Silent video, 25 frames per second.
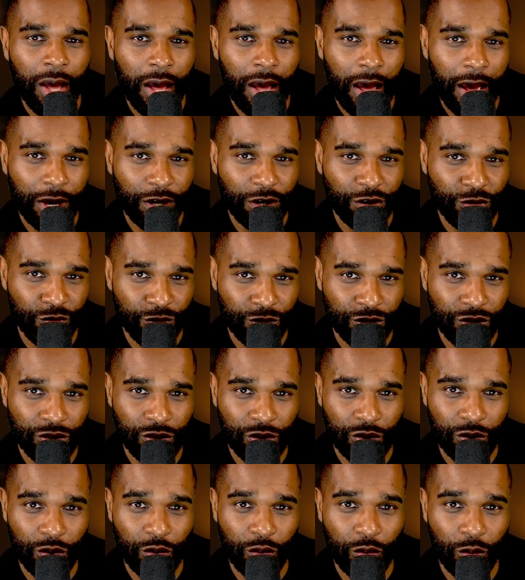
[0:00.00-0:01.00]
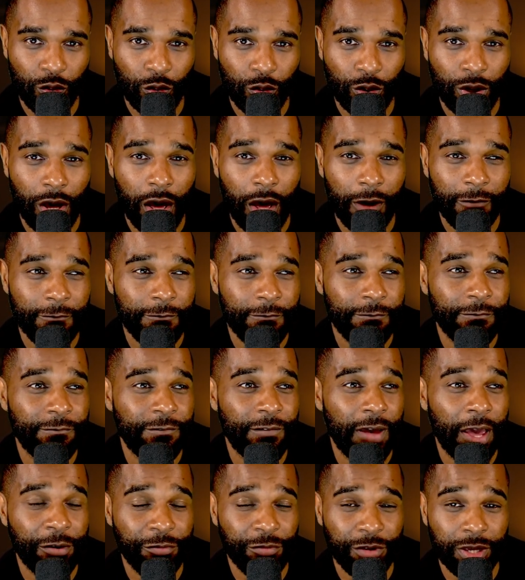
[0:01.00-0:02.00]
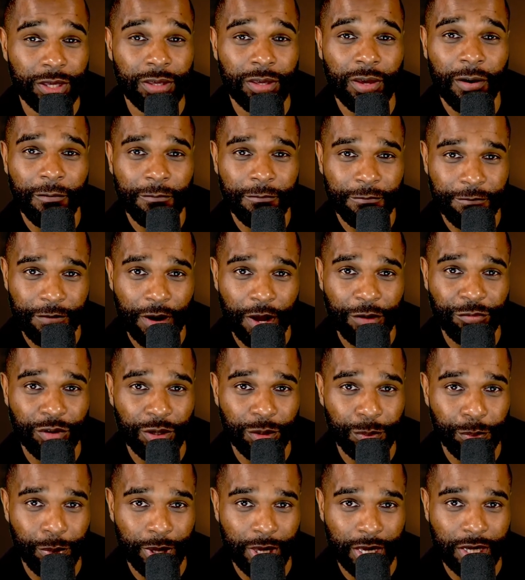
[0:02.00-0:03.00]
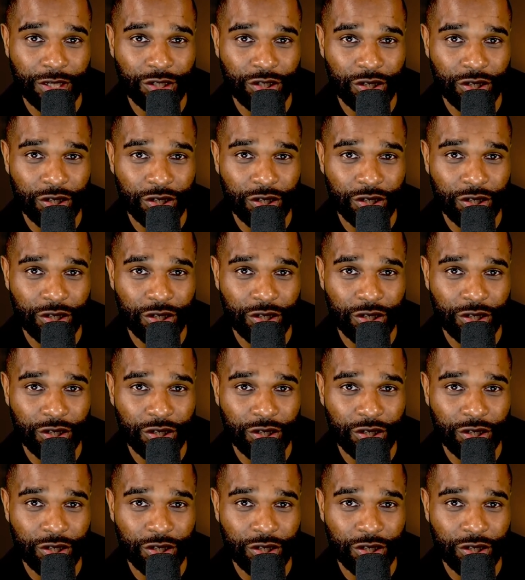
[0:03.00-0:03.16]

and Christian Horner a very, very big